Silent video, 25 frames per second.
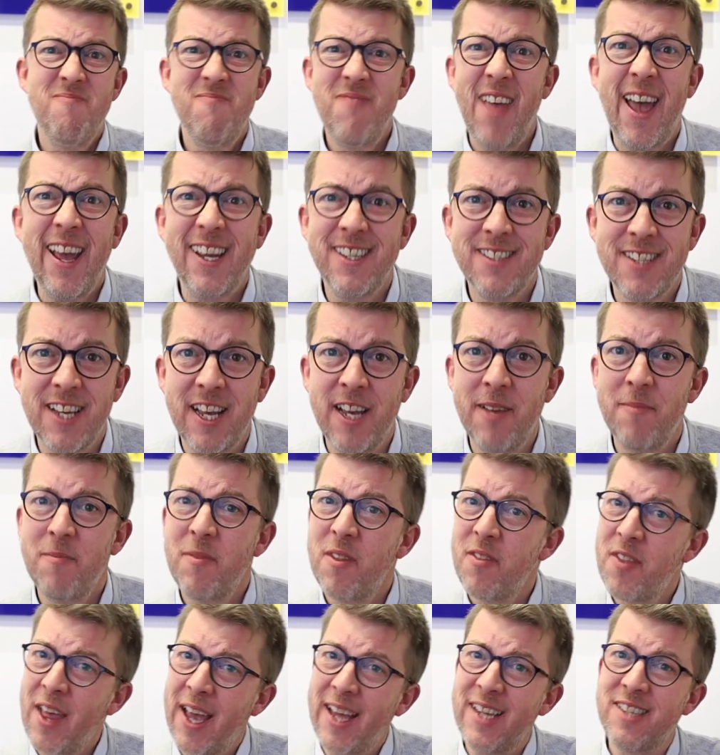That is it.
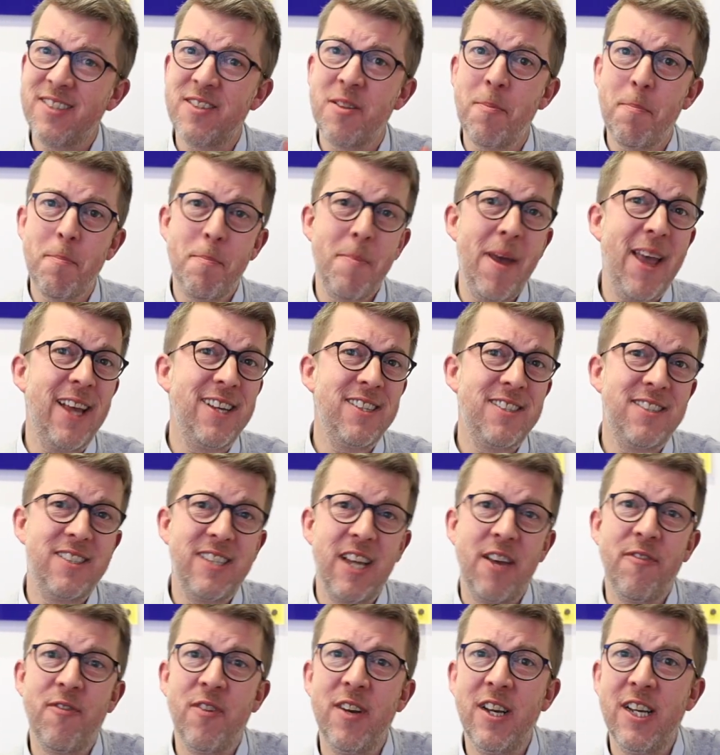That is the best
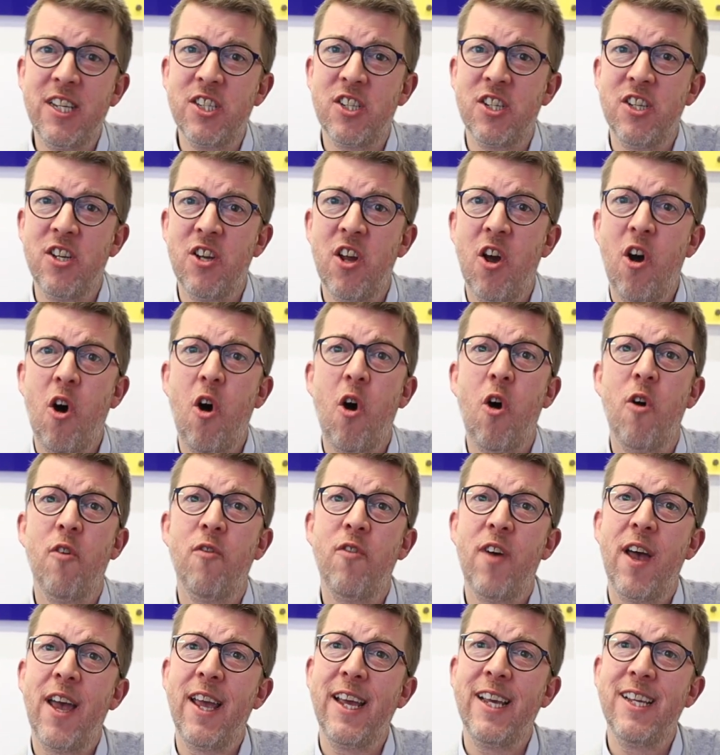definition
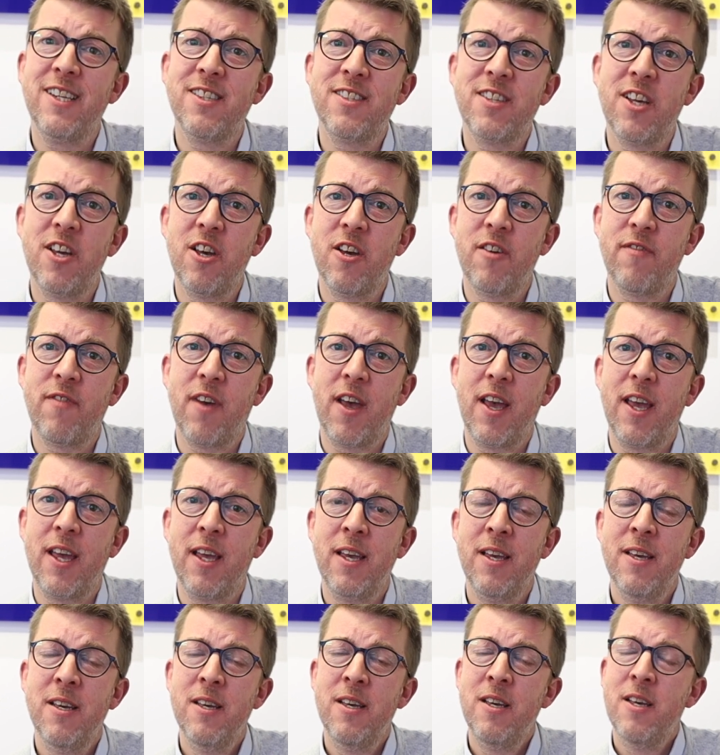of a survey.